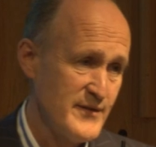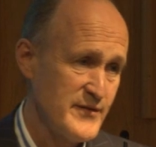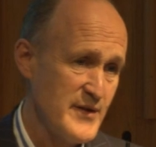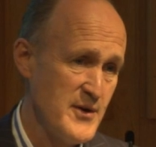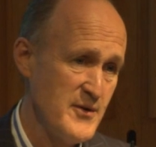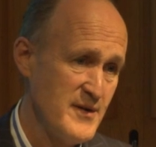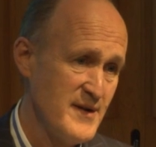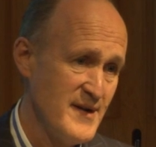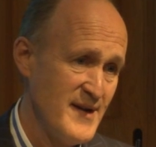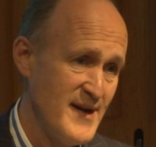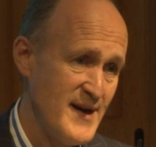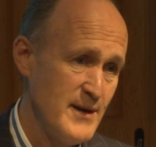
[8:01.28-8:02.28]
So
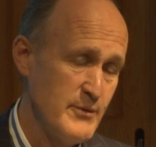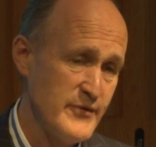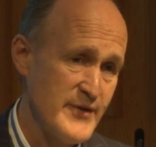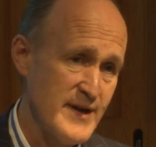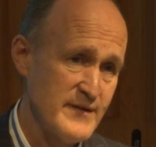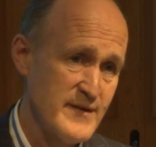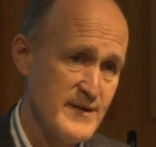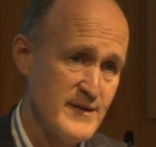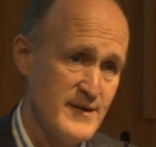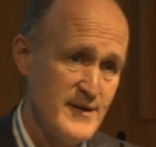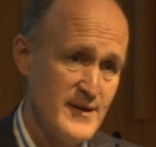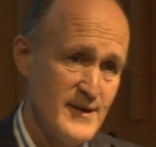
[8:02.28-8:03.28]
I was at
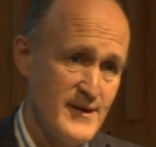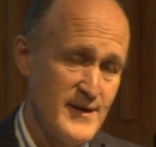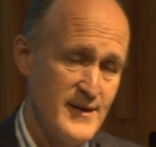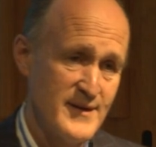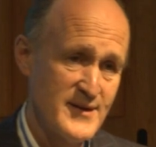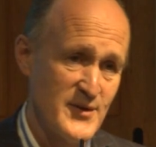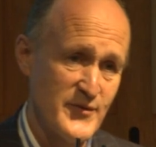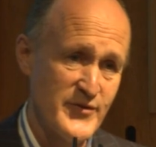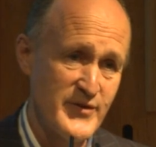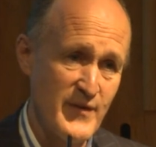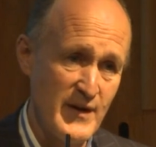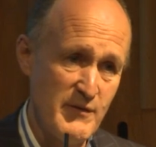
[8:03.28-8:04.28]
a
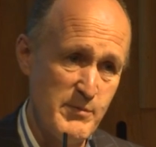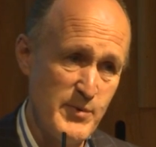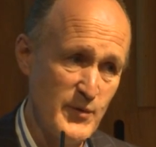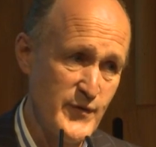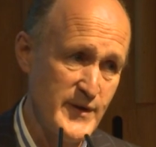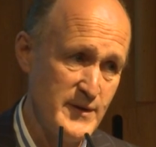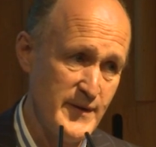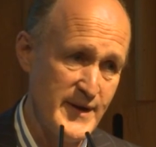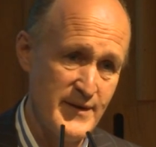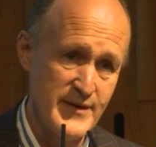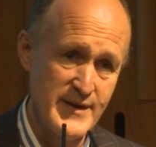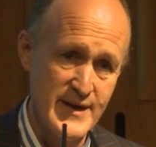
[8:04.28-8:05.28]
concert of the Liverpool Phil the
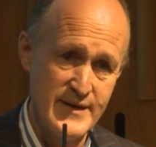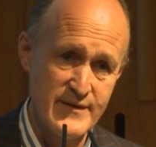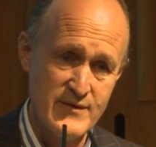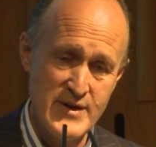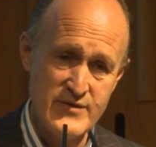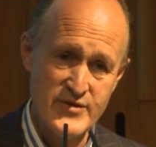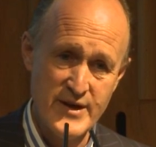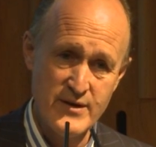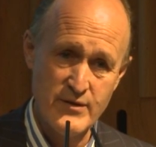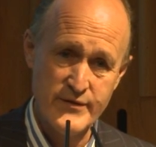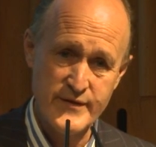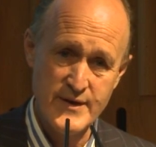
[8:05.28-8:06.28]
other night, great
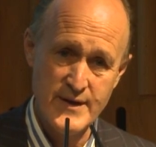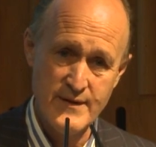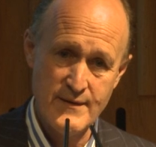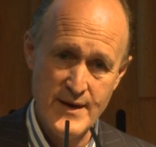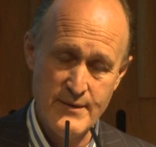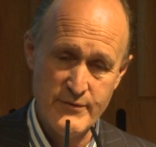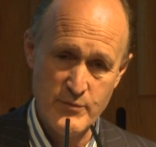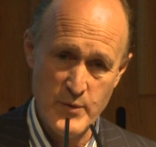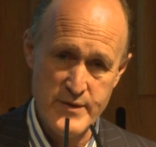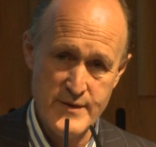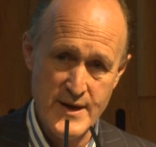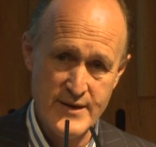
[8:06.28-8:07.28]
Tchaikovsky there. I was
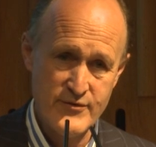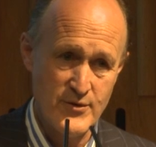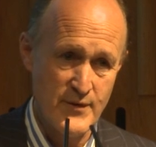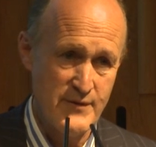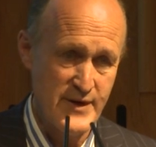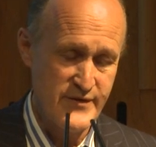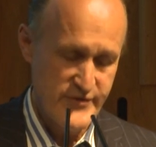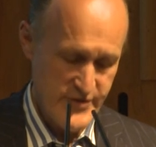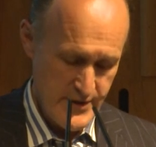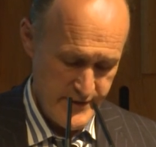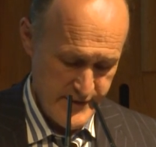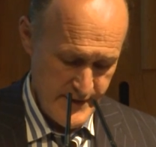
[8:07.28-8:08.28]
with Nigel, the
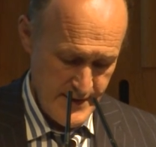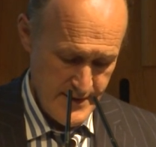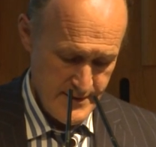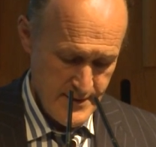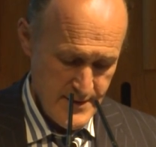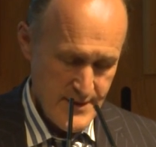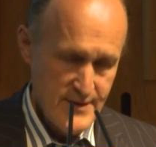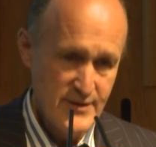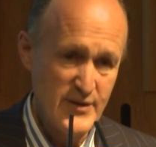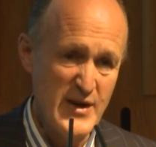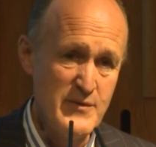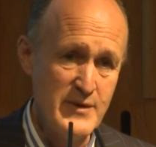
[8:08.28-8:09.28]
Vice-Chancellor.
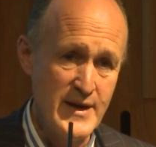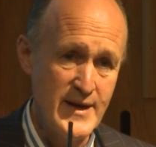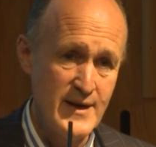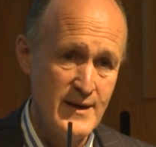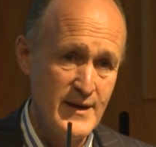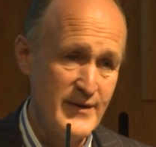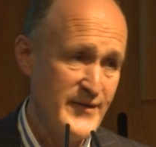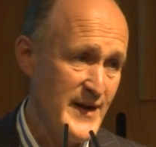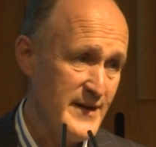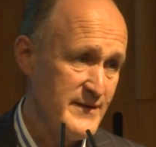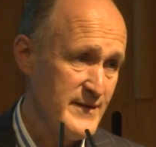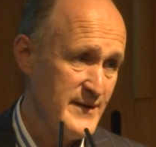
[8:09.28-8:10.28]
Not only is
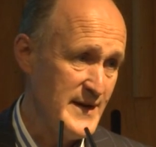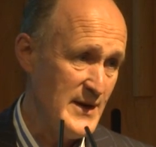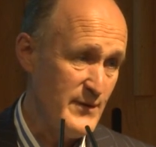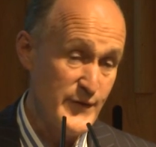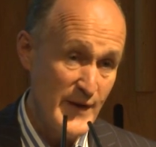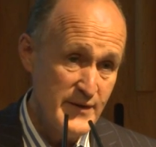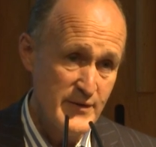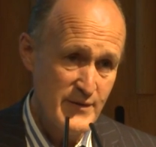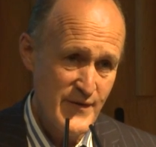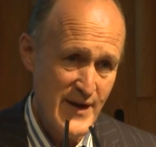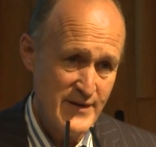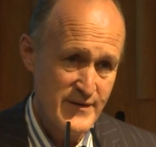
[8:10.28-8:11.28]
that now a funder
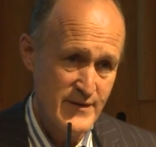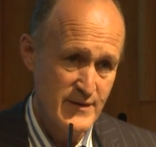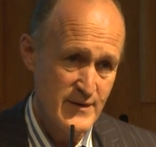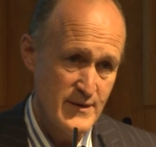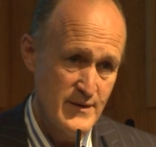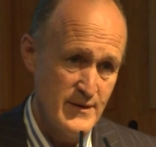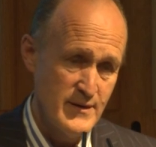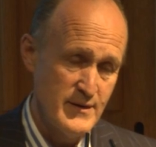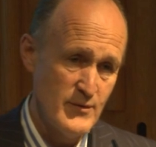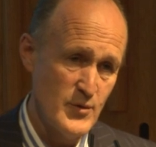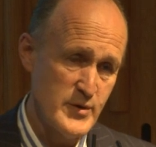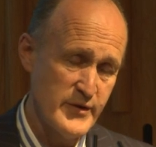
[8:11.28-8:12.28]
of that
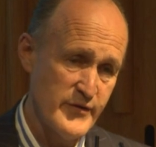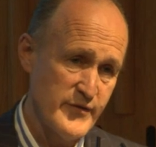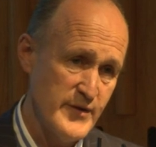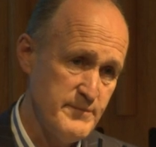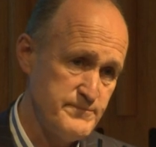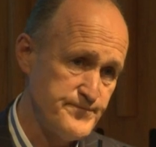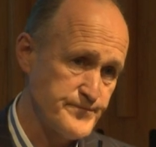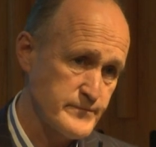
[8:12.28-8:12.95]
orchestra,